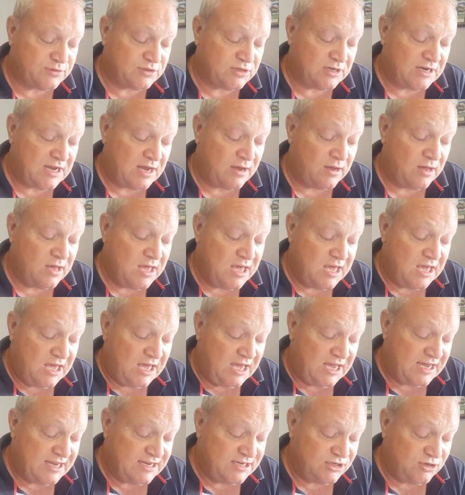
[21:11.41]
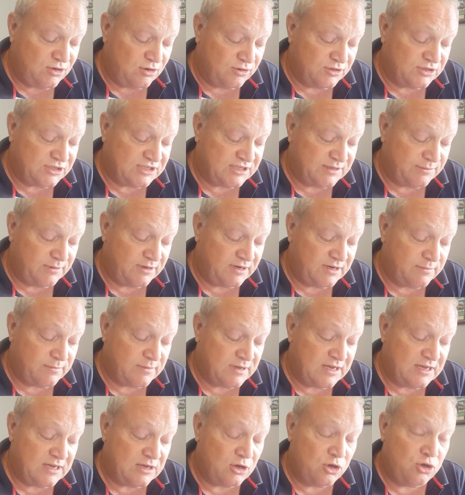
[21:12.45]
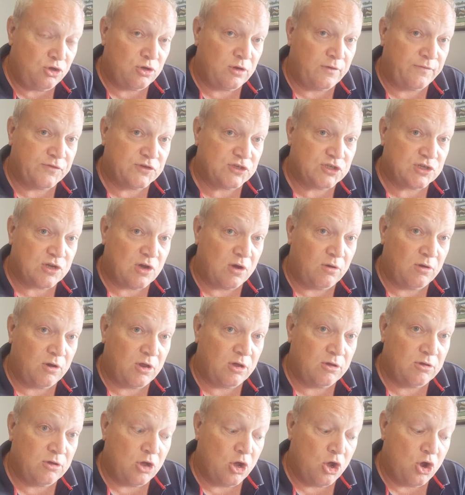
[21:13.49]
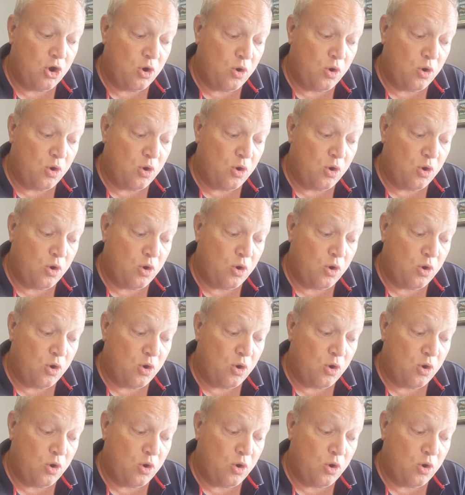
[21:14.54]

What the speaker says: So now he's gone similar to me, Ugo Foscolo,